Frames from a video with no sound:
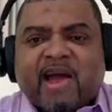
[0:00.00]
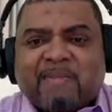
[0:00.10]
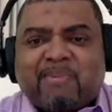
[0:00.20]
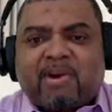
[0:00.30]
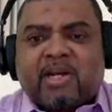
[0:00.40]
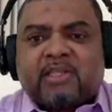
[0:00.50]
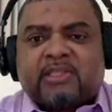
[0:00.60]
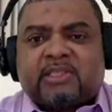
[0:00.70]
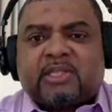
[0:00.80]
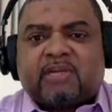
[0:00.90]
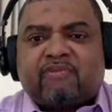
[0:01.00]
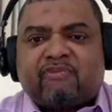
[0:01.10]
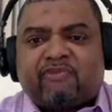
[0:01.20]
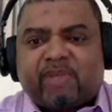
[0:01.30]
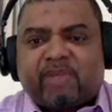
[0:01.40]
vibrant
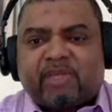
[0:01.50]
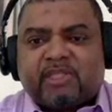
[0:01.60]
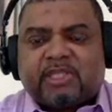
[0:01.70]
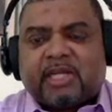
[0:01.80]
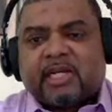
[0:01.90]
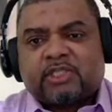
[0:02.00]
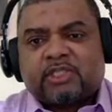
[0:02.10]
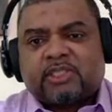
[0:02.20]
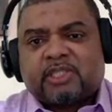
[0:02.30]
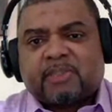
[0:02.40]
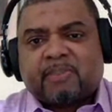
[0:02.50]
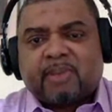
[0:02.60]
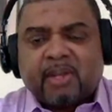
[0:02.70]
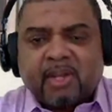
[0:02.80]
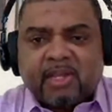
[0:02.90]
fintech ecosystem
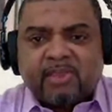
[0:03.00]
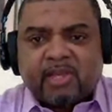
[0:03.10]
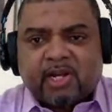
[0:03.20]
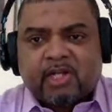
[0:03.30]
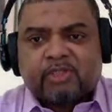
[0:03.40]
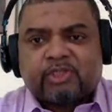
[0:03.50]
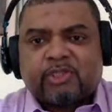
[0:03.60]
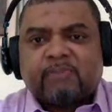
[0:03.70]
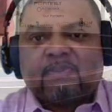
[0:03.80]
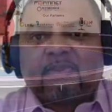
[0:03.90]
in the country.